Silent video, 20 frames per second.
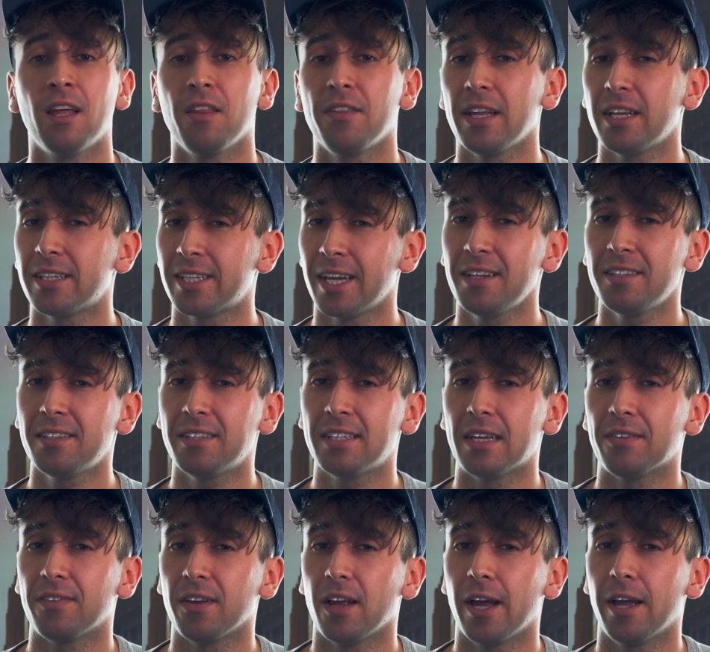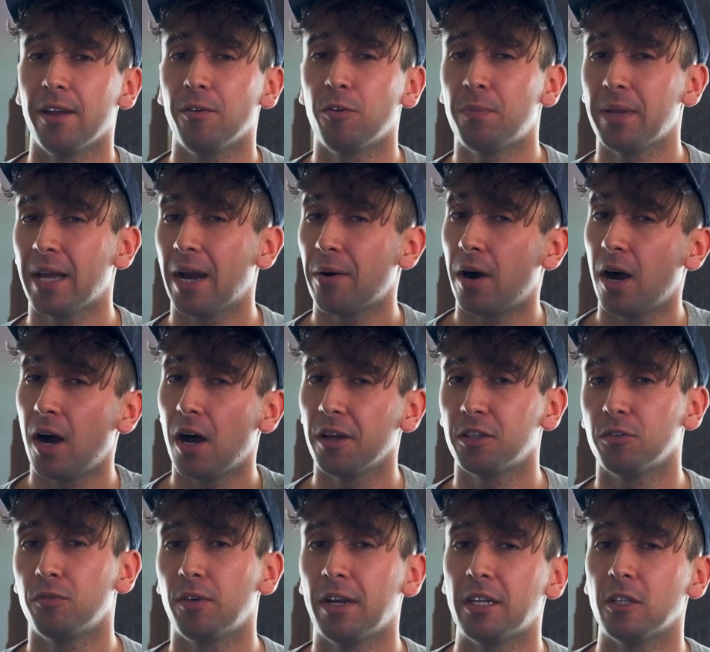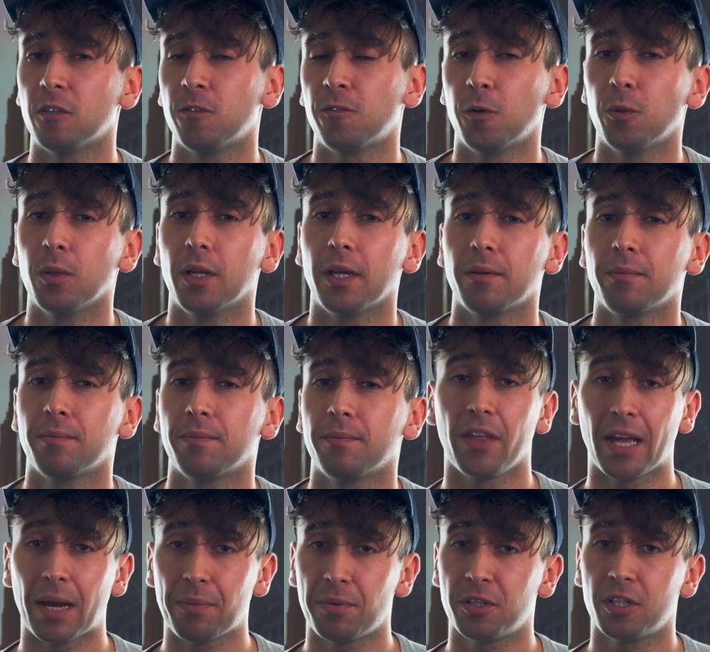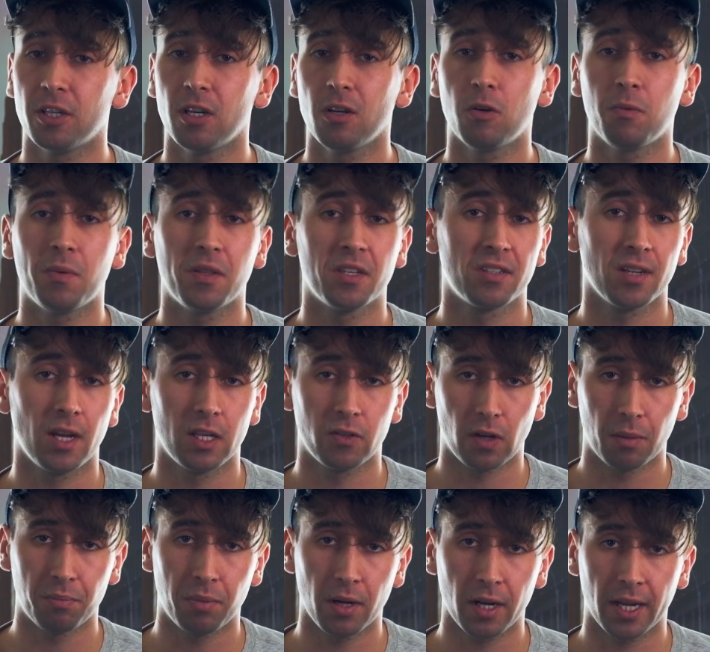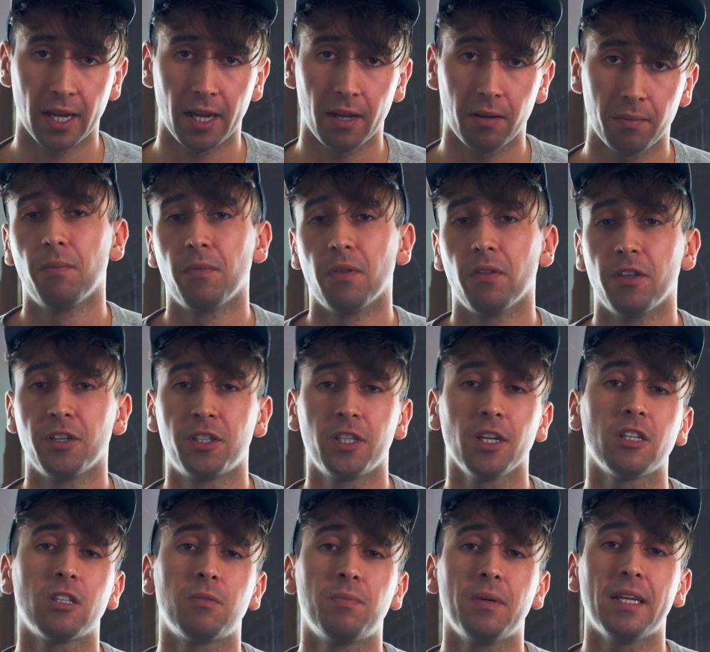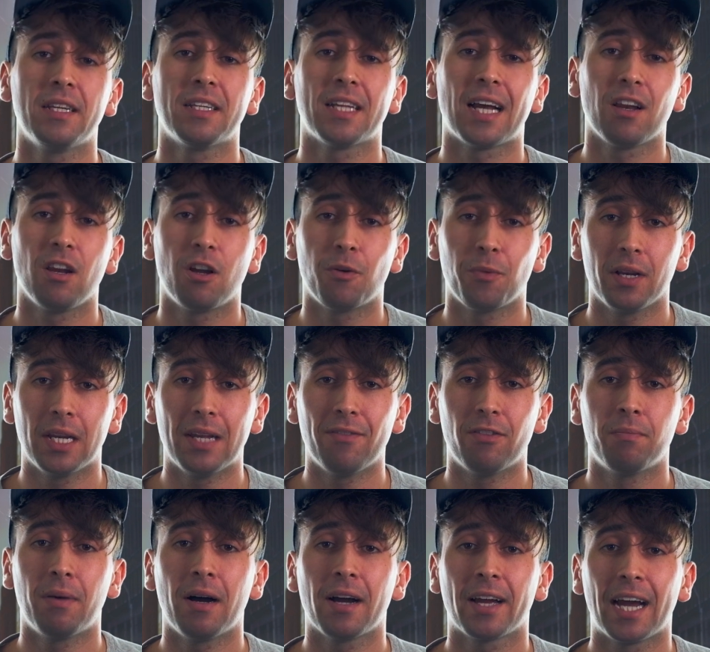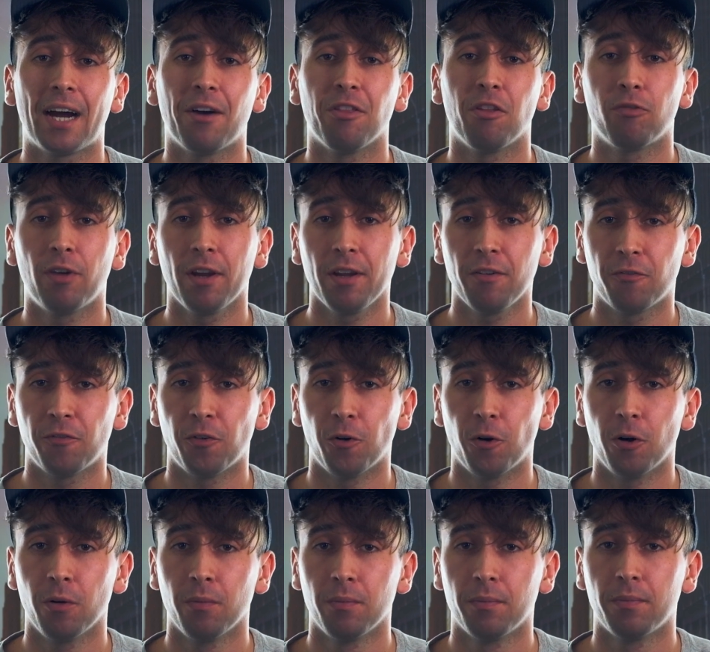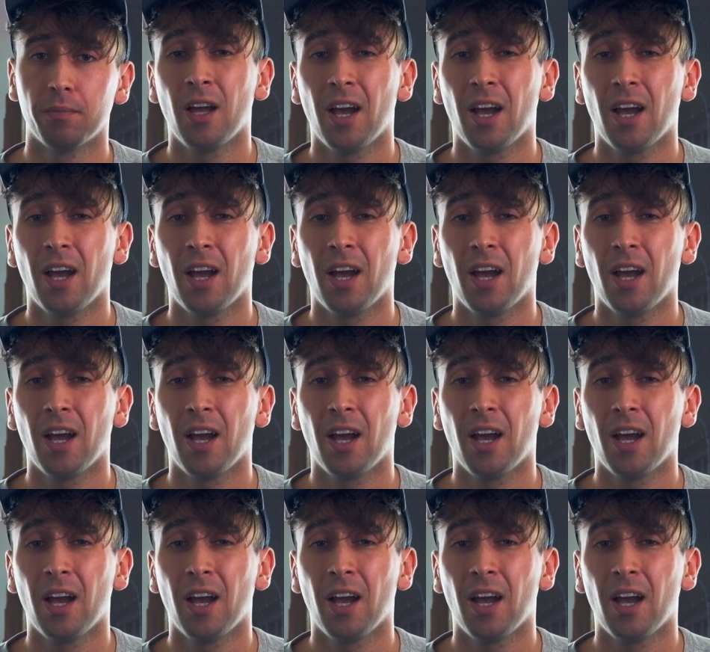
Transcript: The intensity of light would be how hard the rain is falling. The aperture would be the size of our bucket. The shutter speed is how long we leave the bucket out in the rain for.